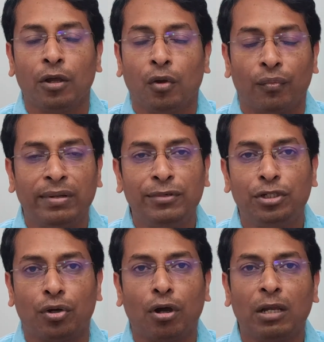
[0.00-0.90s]
When we
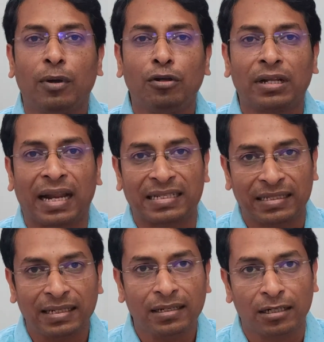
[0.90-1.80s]
talk about
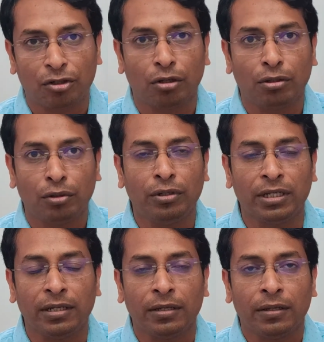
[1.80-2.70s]
classical control
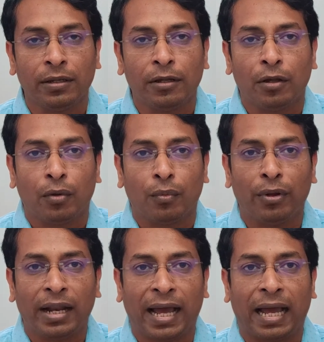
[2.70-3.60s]
theory,
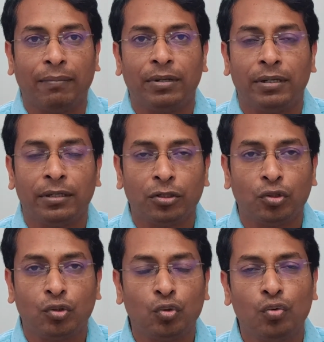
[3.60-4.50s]
we'll have
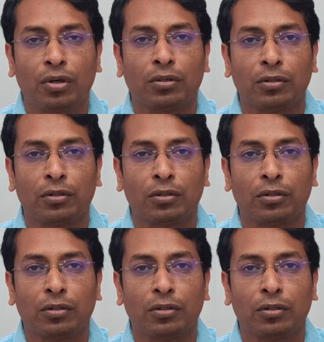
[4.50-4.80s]
two